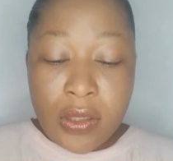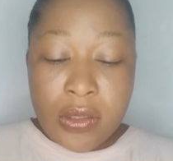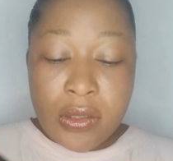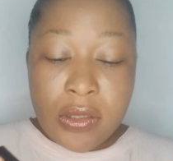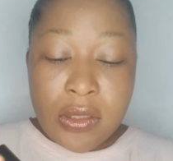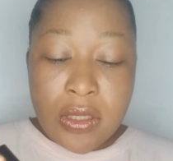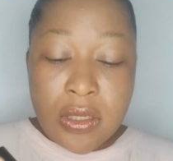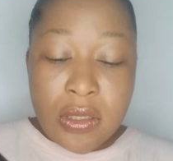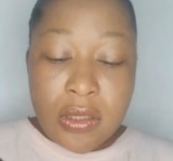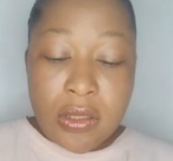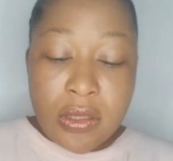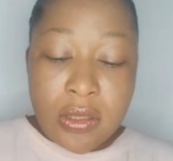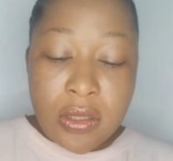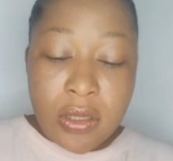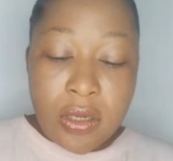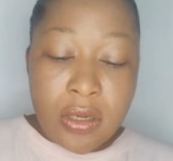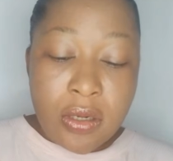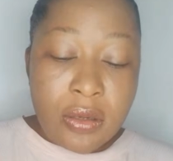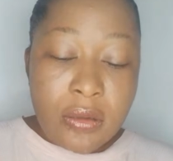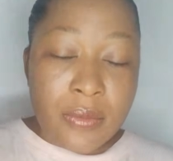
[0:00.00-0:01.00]
This
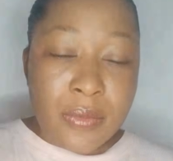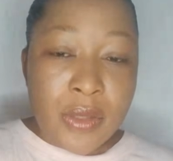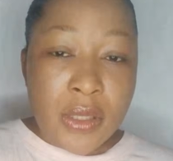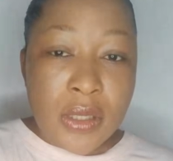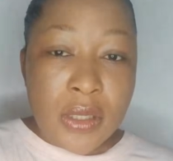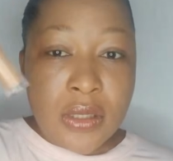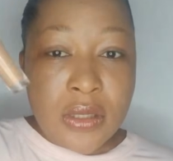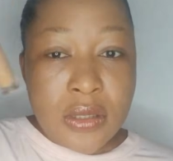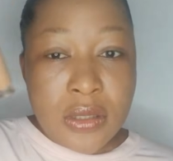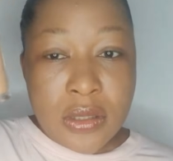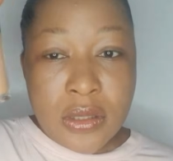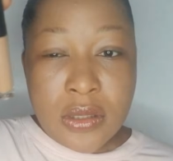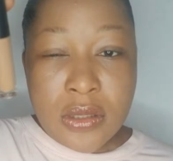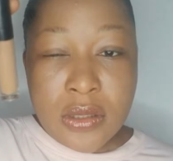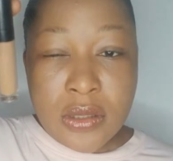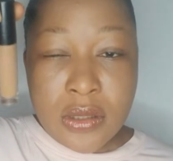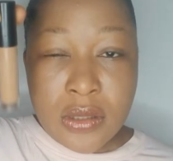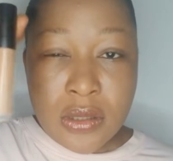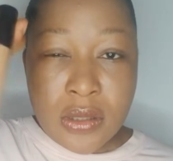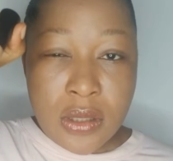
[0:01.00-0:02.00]

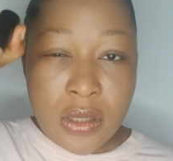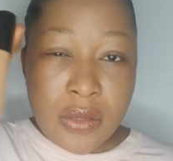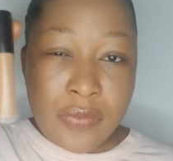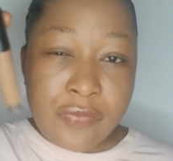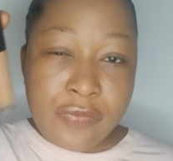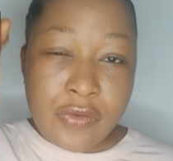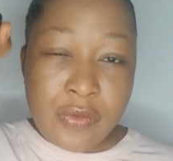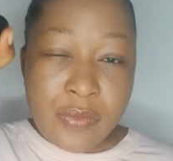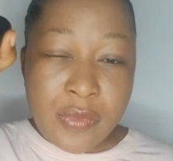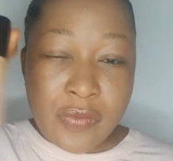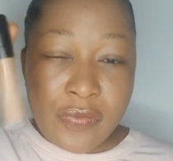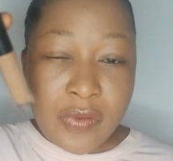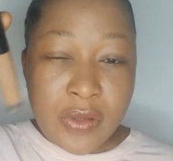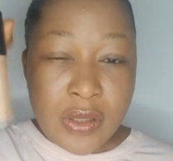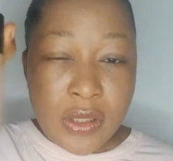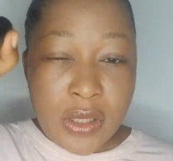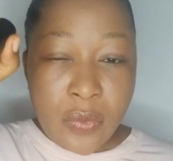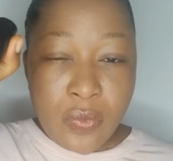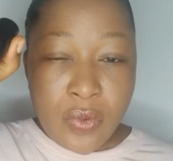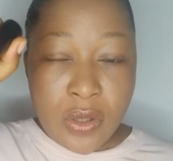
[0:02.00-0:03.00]
is in form of a
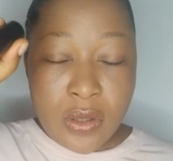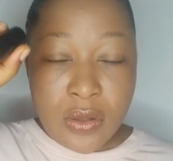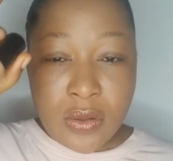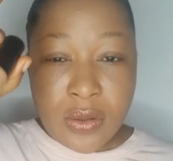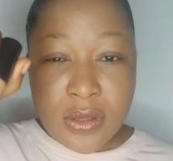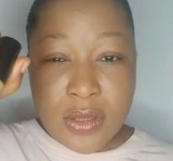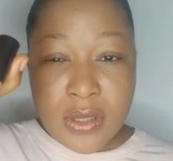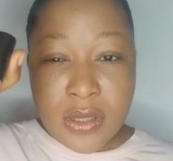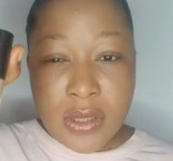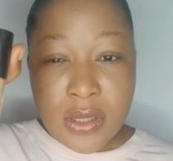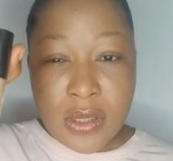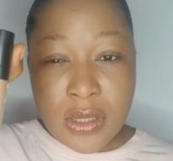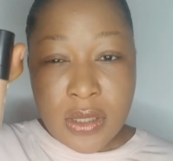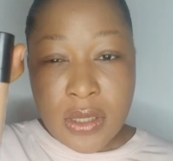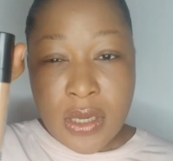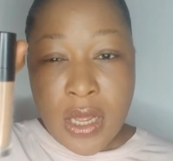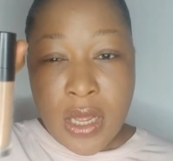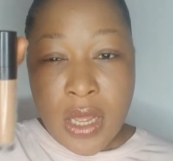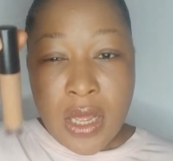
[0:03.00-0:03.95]
liquid concealer.